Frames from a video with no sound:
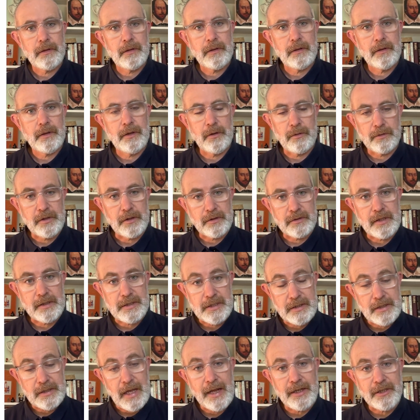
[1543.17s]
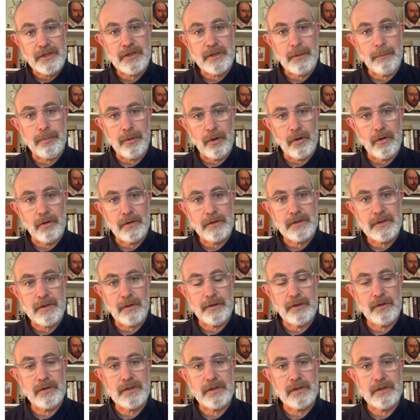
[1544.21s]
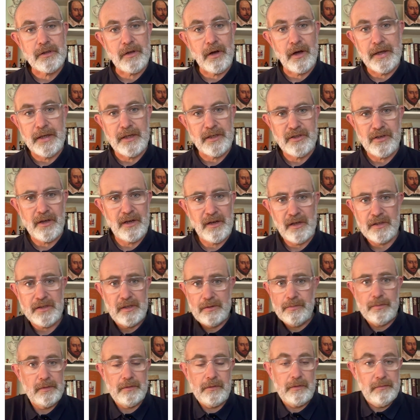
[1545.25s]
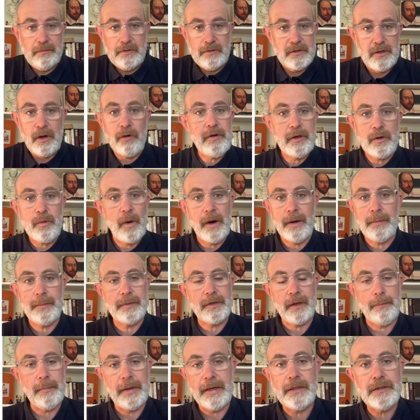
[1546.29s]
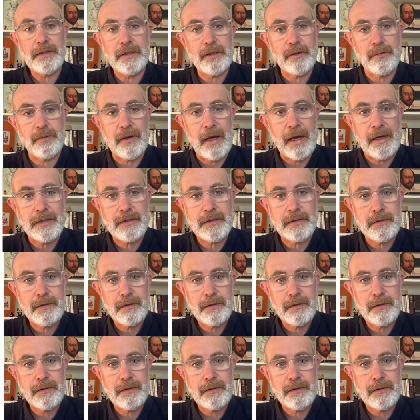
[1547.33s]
to stanch the blood so he doesn't die. And Shylock says, well, there's no requirement on me to do that.